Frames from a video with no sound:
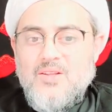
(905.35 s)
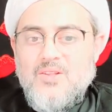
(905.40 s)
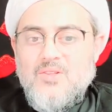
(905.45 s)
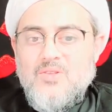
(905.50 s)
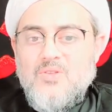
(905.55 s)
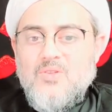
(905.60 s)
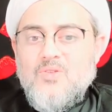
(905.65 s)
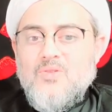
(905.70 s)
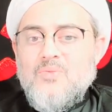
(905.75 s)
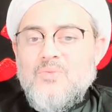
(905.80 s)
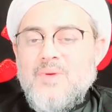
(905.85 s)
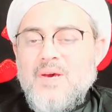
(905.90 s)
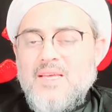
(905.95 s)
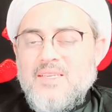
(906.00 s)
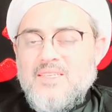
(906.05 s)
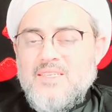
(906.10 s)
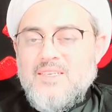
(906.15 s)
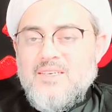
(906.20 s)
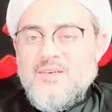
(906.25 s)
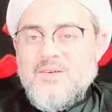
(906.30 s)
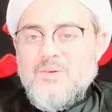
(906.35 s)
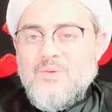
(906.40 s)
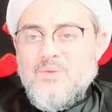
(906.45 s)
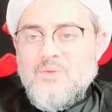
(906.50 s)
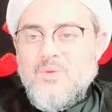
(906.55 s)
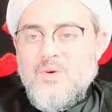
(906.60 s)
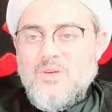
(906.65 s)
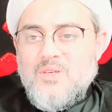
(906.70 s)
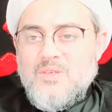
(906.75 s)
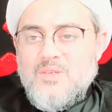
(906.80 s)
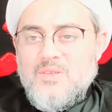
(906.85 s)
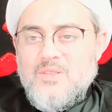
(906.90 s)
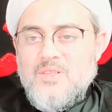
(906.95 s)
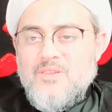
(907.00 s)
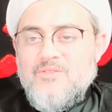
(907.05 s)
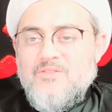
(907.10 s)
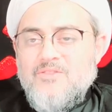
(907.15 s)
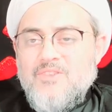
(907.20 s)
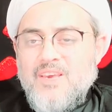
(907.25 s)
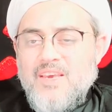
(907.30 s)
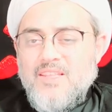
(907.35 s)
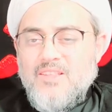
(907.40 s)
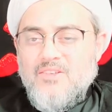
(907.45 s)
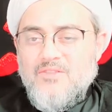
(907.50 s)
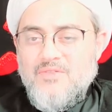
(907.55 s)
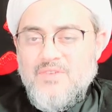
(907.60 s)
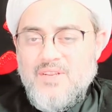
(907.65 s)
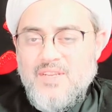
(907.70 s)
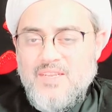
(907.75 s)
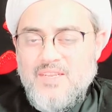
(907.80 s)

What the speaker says: no matter what the faith of an